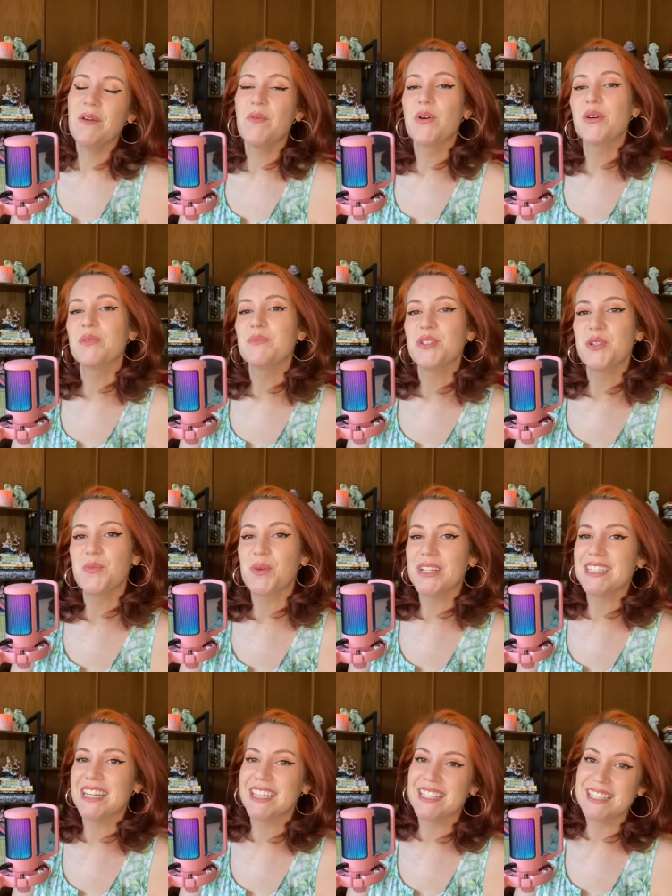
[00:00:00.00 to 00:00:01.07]
welcome to
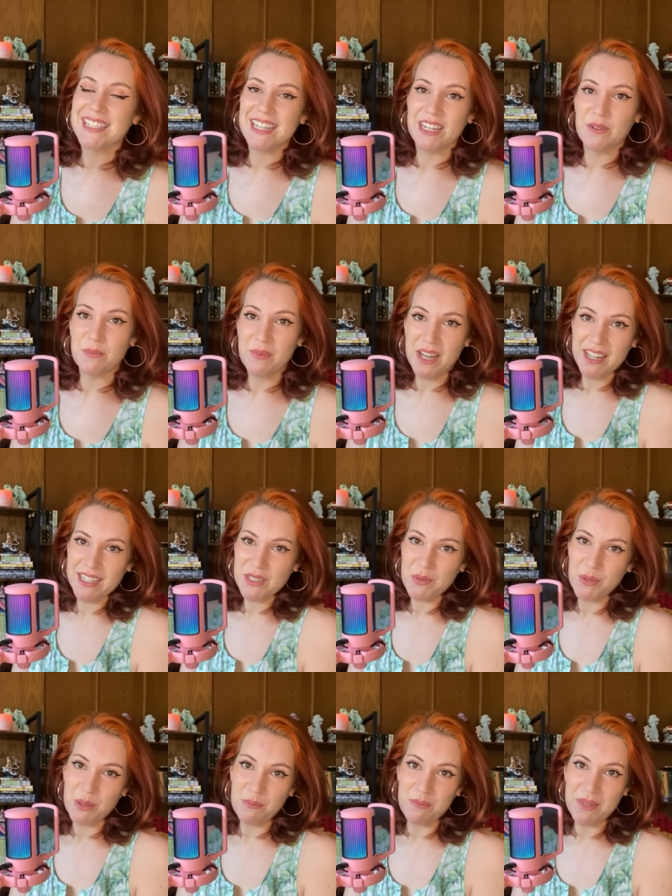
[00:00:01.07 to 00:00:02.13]
Montana State of Minds
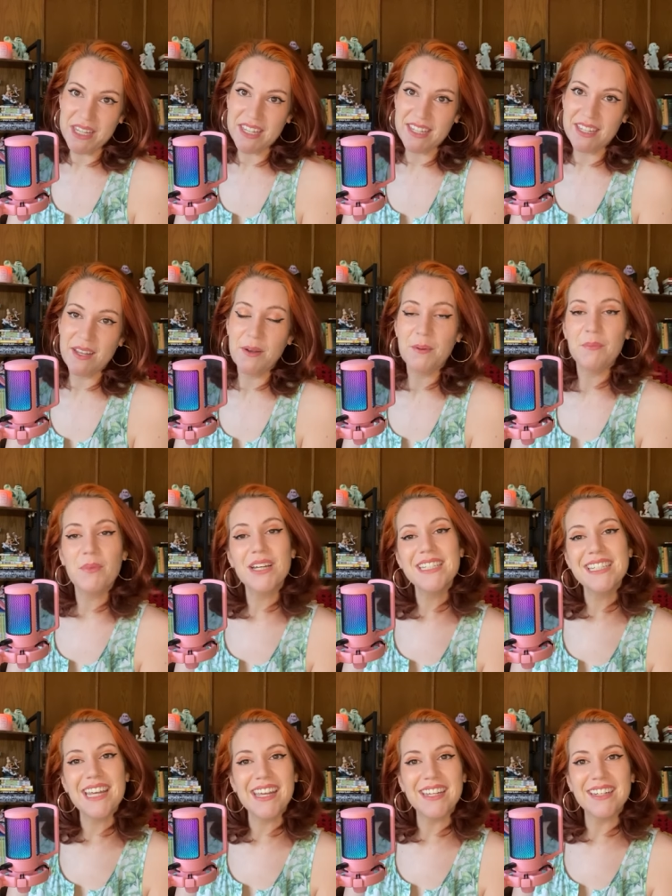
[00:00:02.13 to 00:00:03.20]
with me,
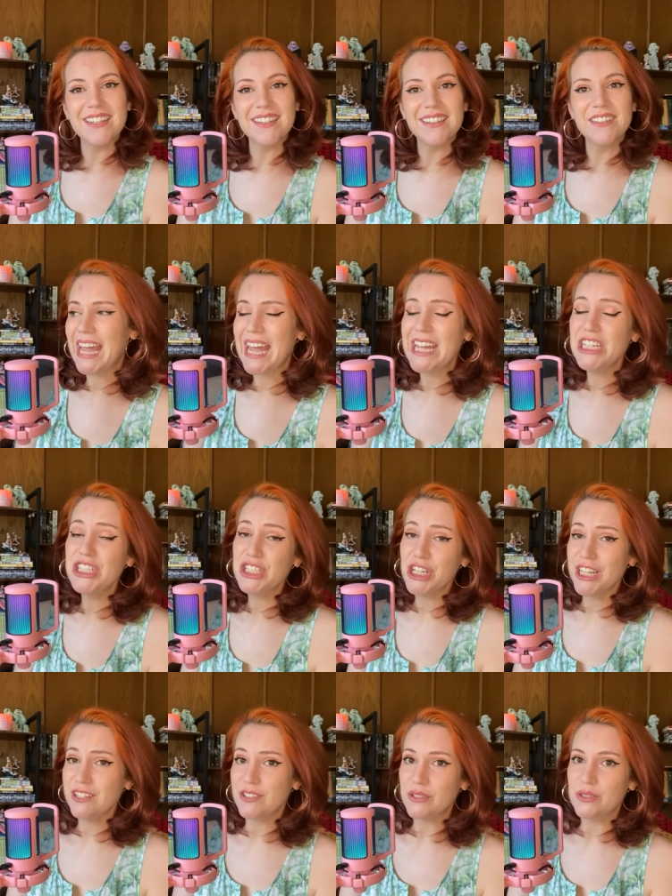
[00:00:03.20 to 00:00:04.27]
Montana, a
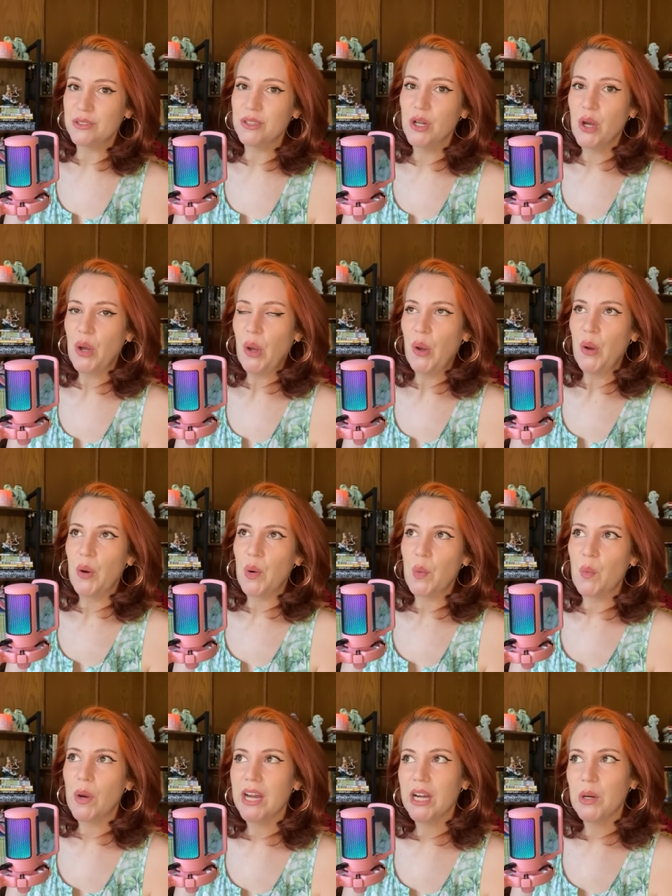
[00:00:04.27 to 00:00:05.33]
channel
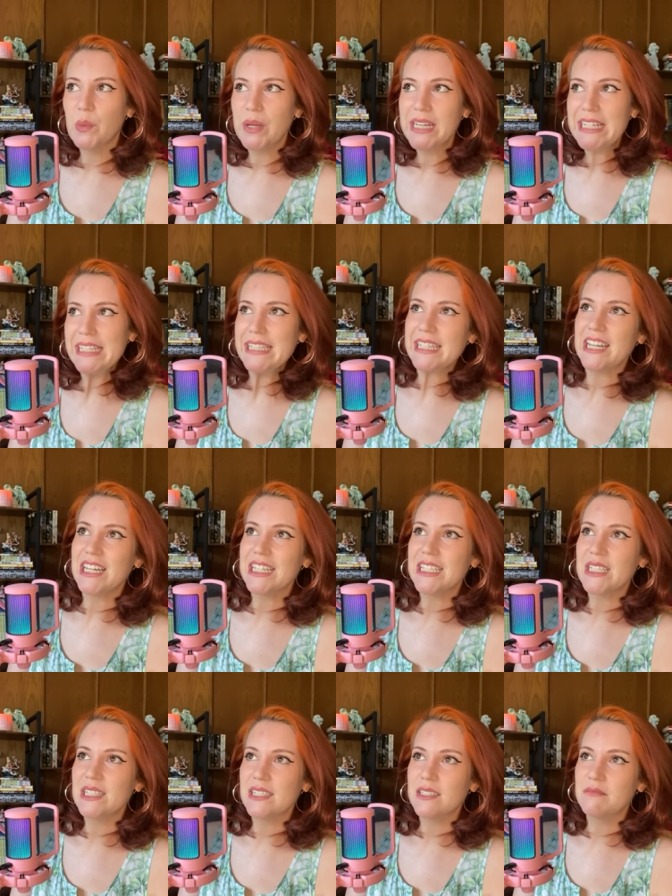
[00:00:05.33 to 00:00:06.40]
where we
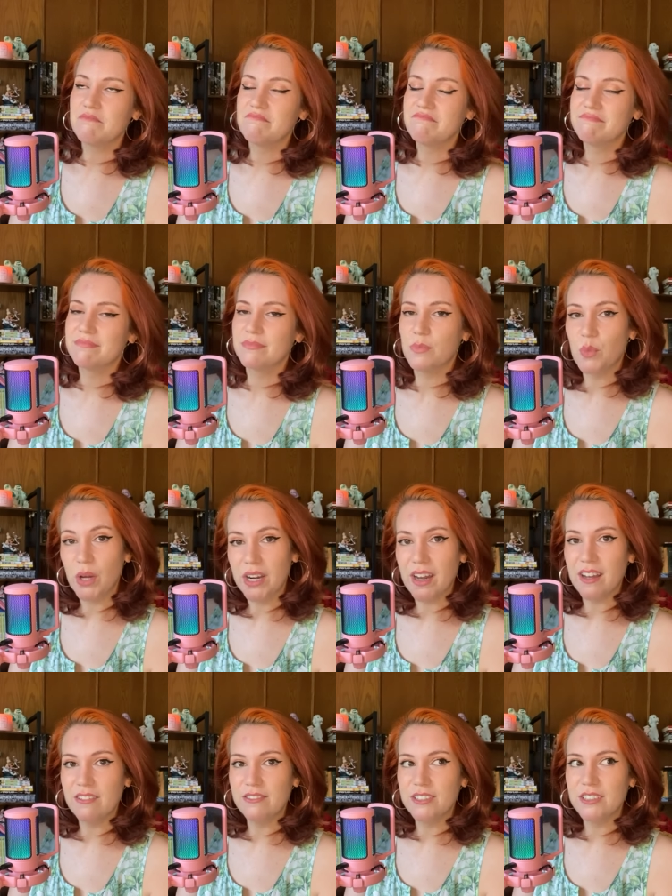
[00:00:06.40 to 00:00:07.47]
discuss
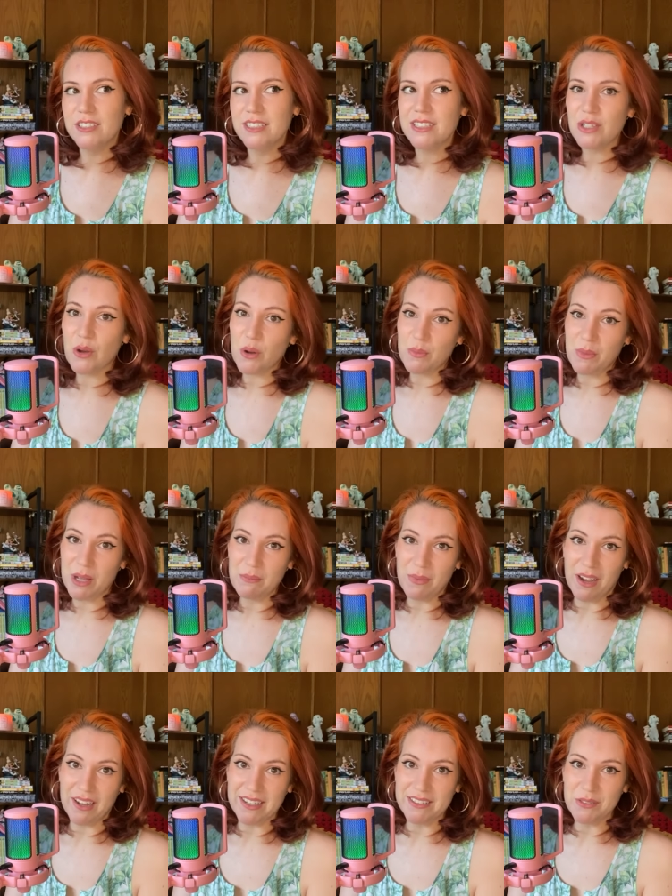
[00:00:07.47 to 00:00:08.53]
whatever is on my
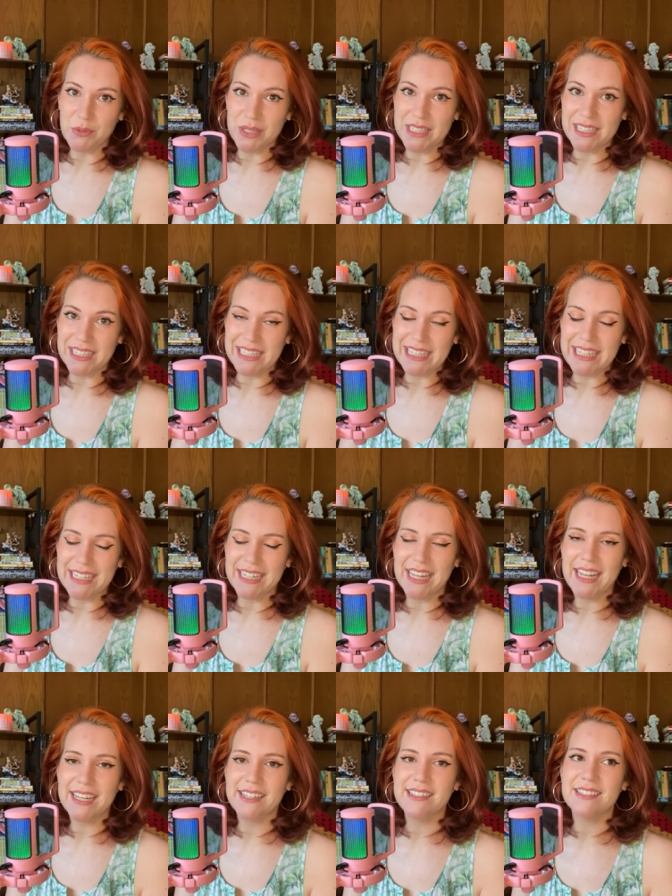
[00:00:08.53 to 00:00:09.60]
mind recently.
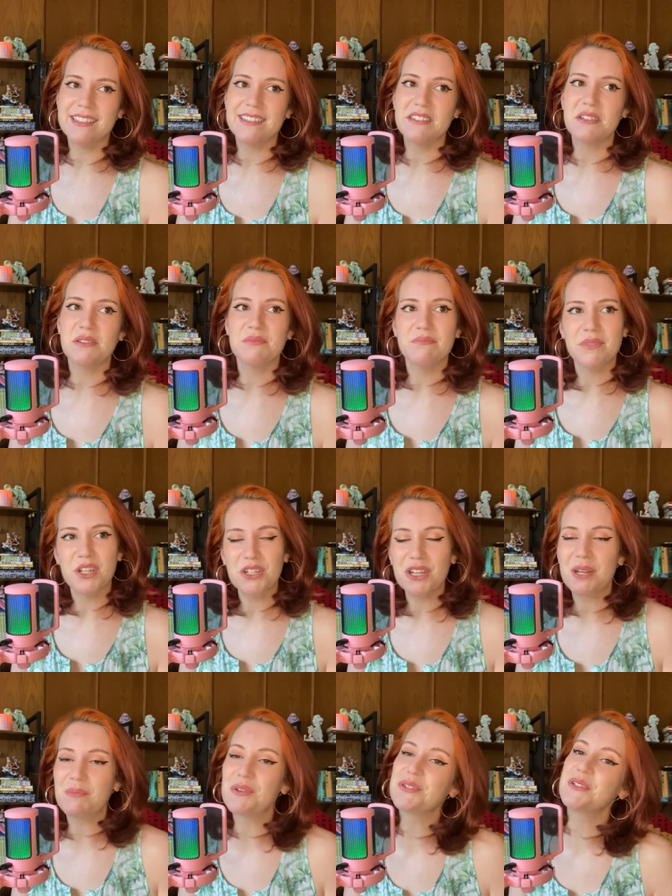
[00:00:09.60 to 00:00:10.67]
And much
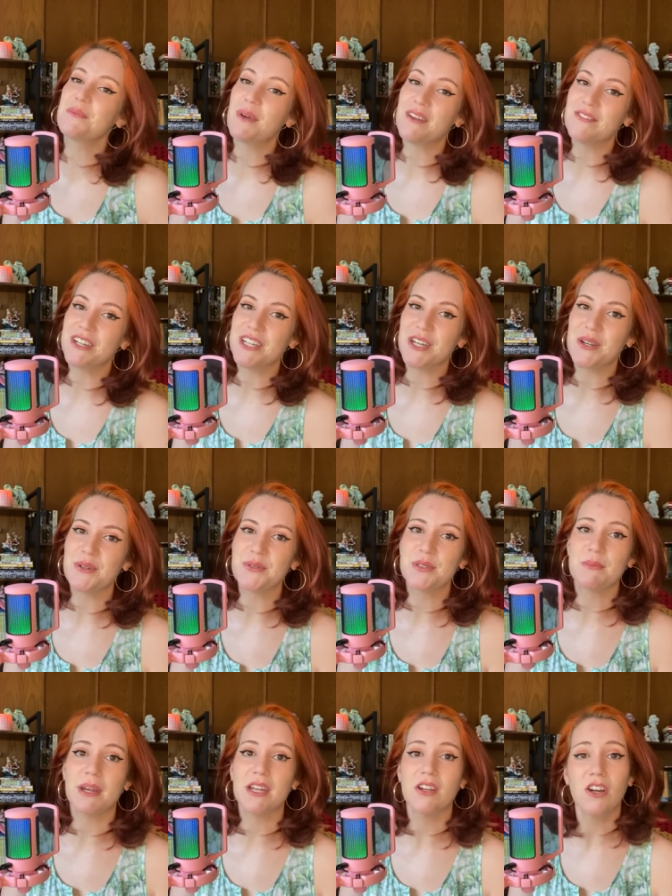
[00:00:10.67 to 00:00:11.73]
like most of my videos,
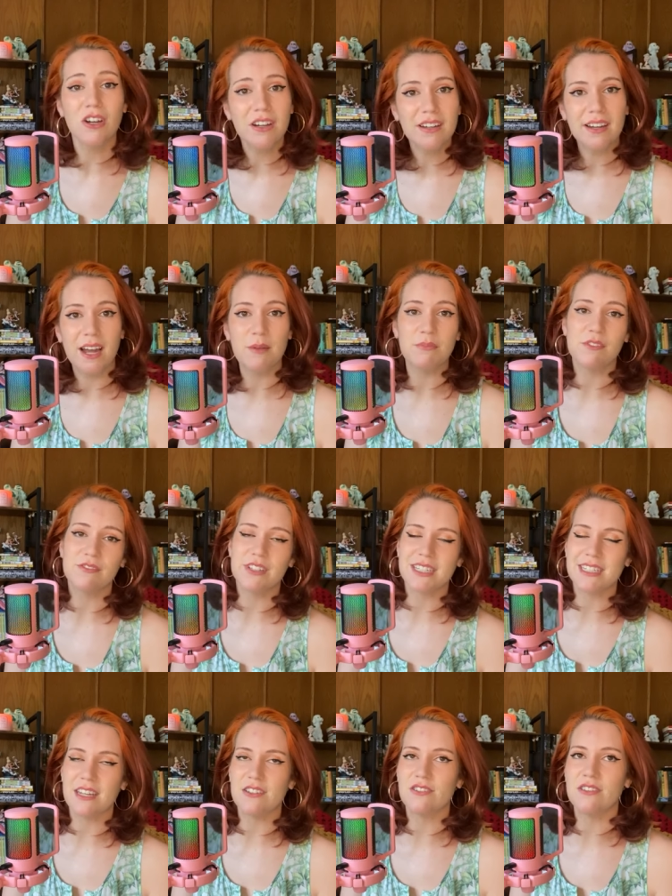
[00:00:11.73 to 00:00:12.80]
my current
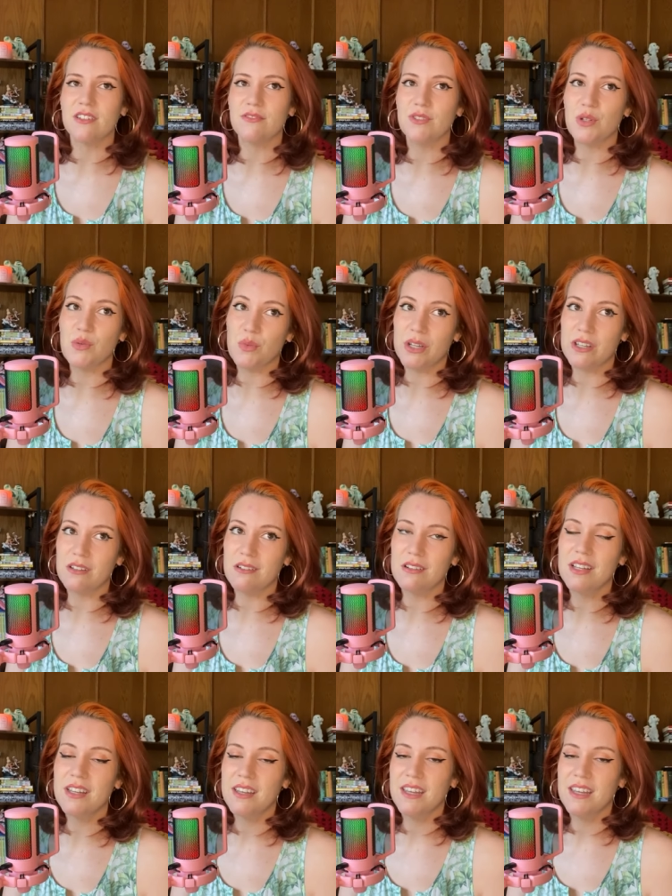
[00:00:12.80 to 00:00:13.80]
hyperfixation, if you will,